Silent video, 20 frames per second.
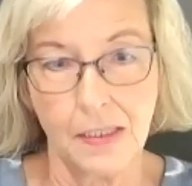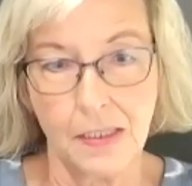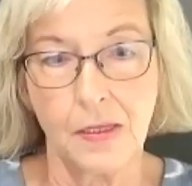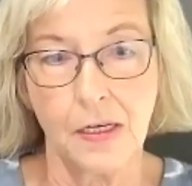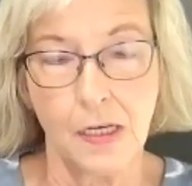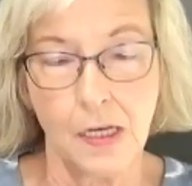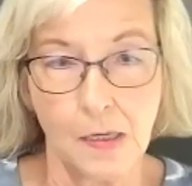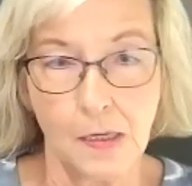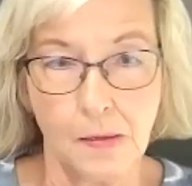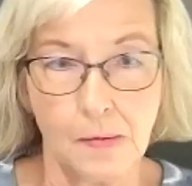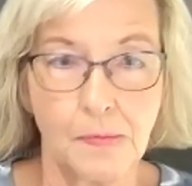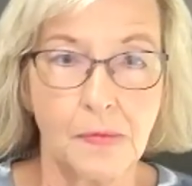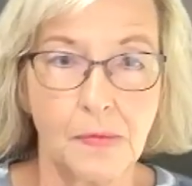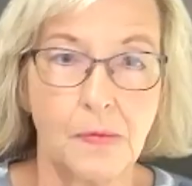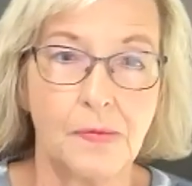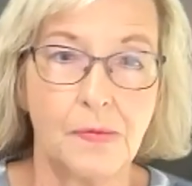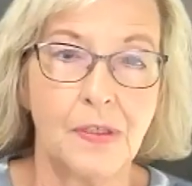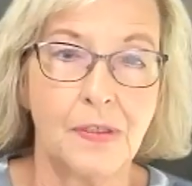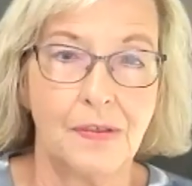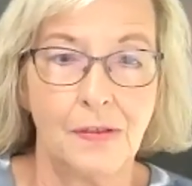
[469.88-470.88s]
them.
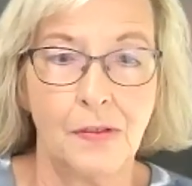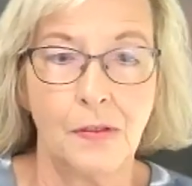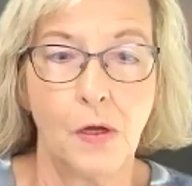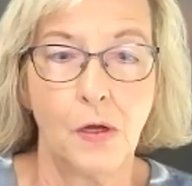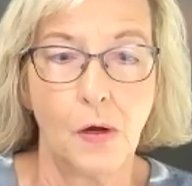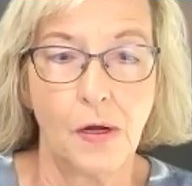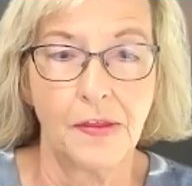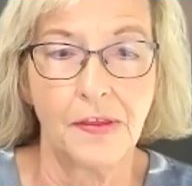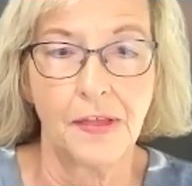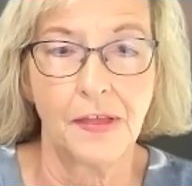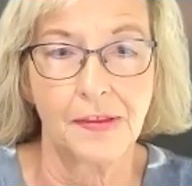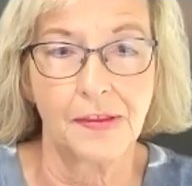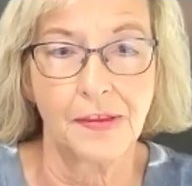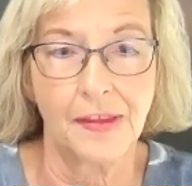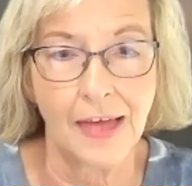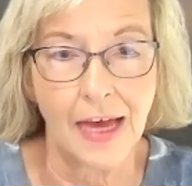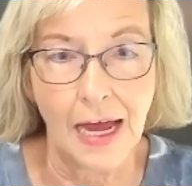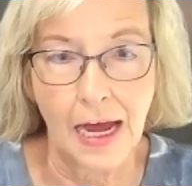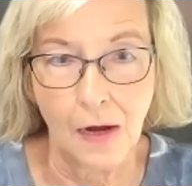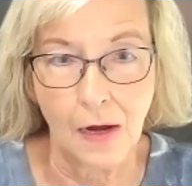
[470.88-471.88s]
I think
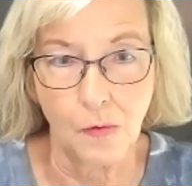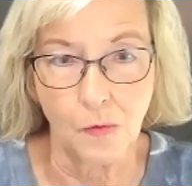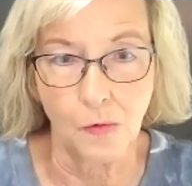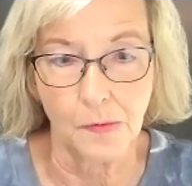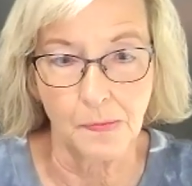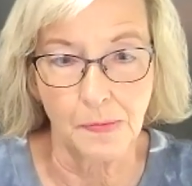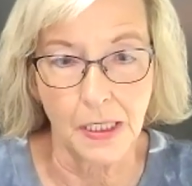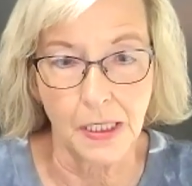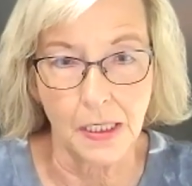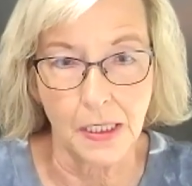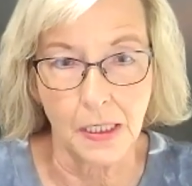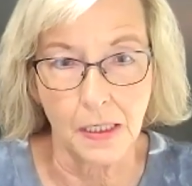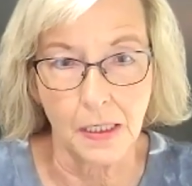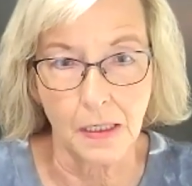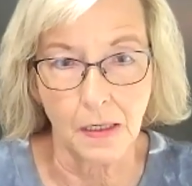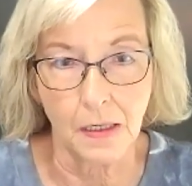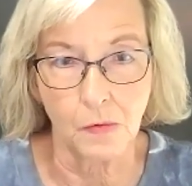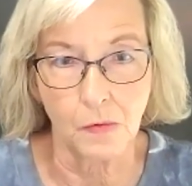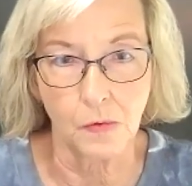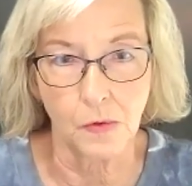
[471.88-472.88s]
that would be
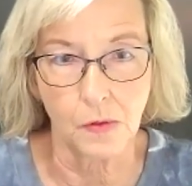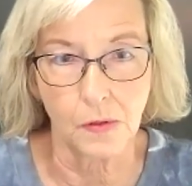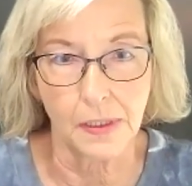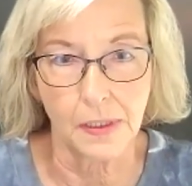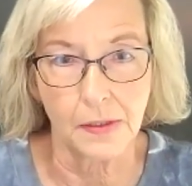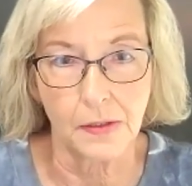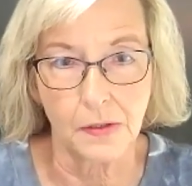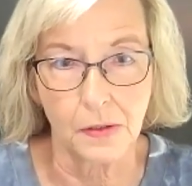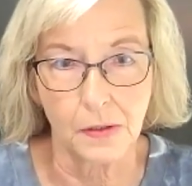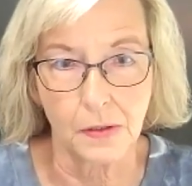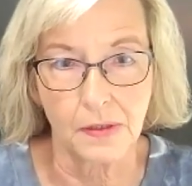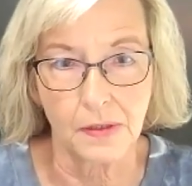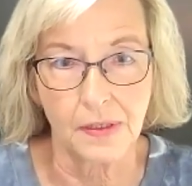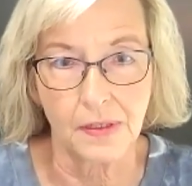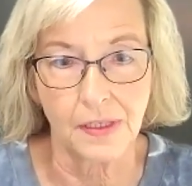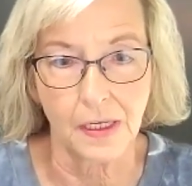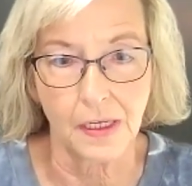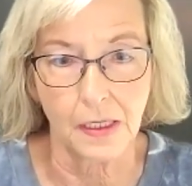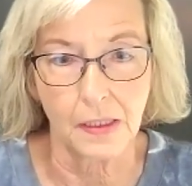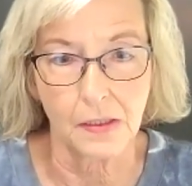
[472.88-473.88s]
a really good
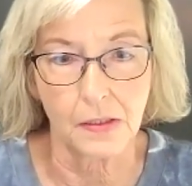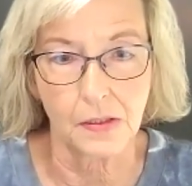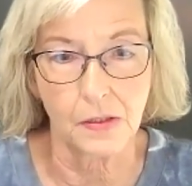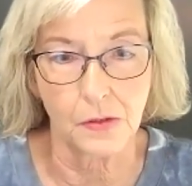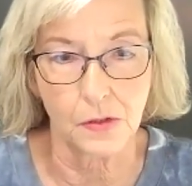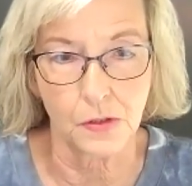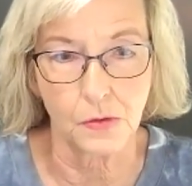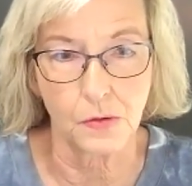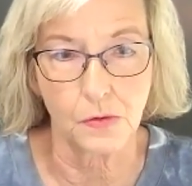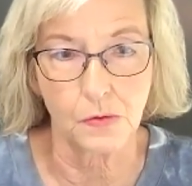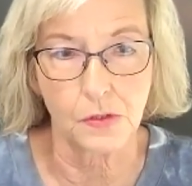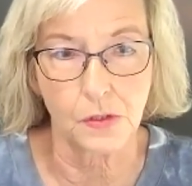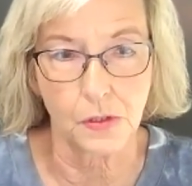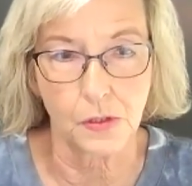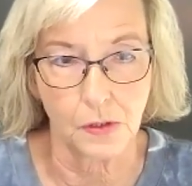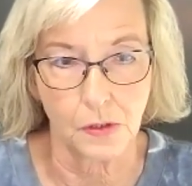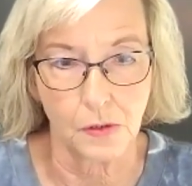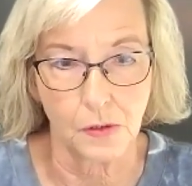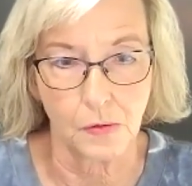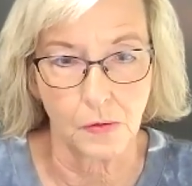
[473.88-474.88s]
thing to do
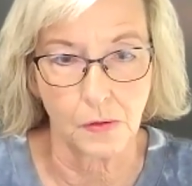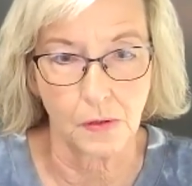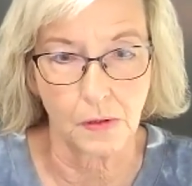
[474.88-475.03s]
too.